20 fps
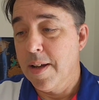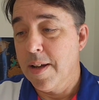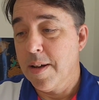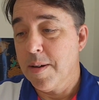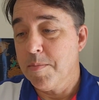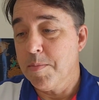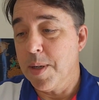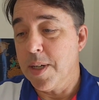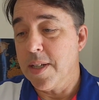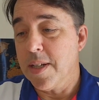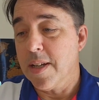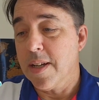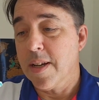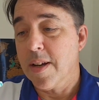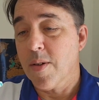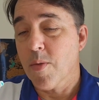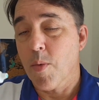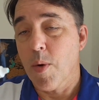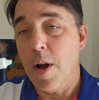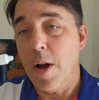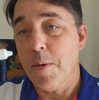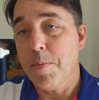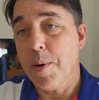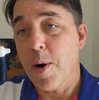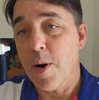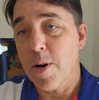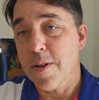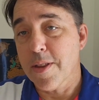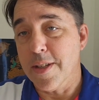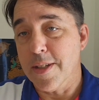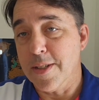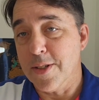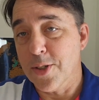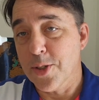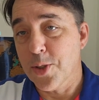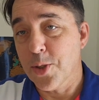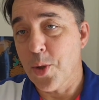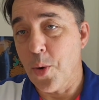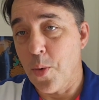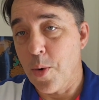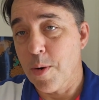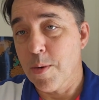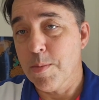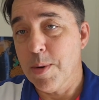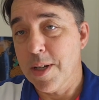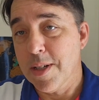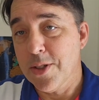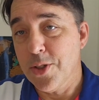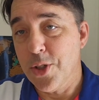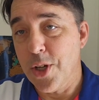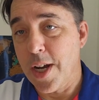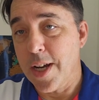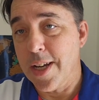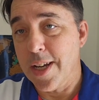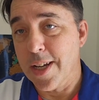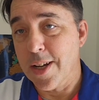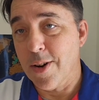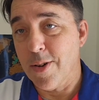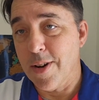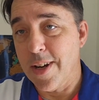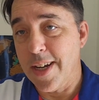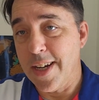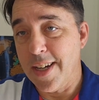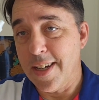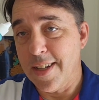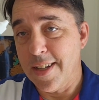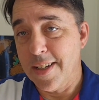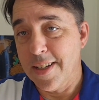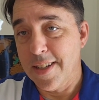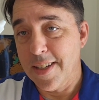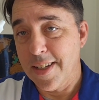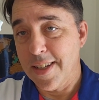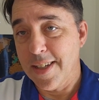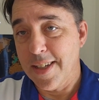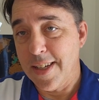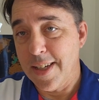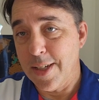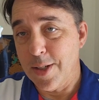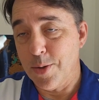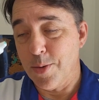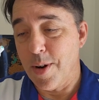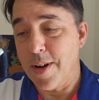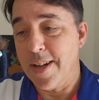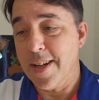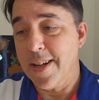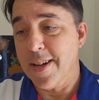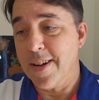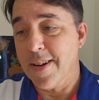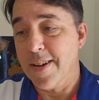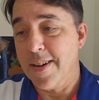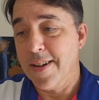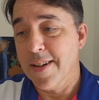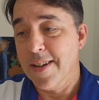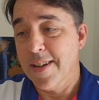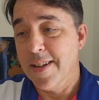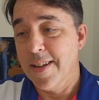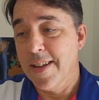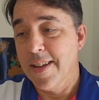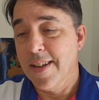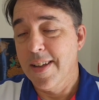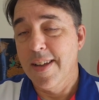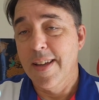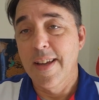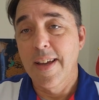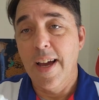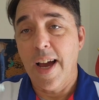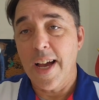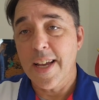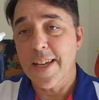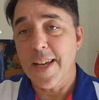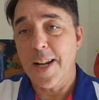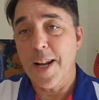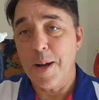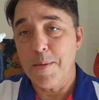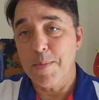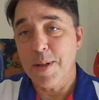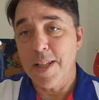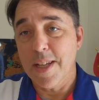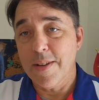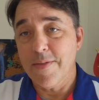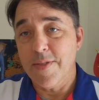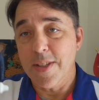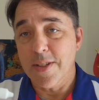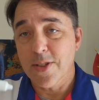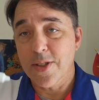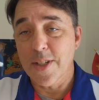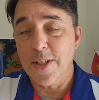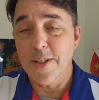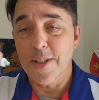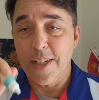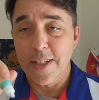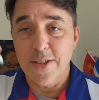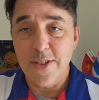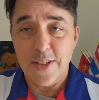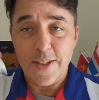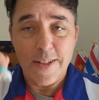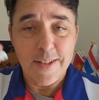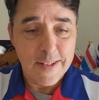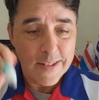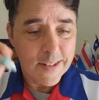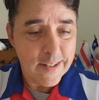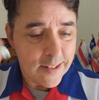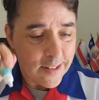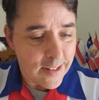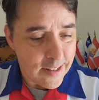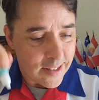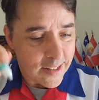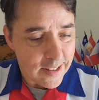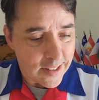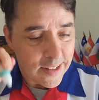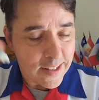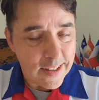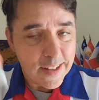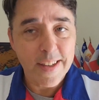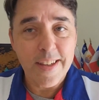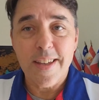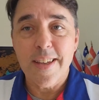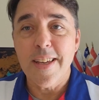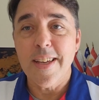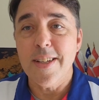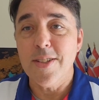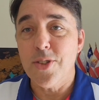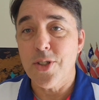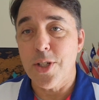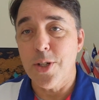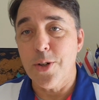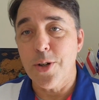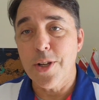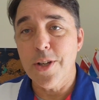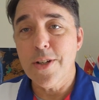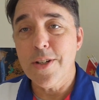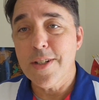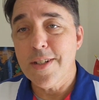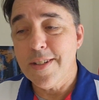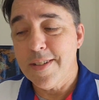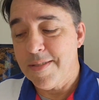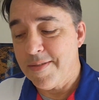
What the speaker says: But Rel Partha Storm Giant Green is right here. I cannot believe it's still good.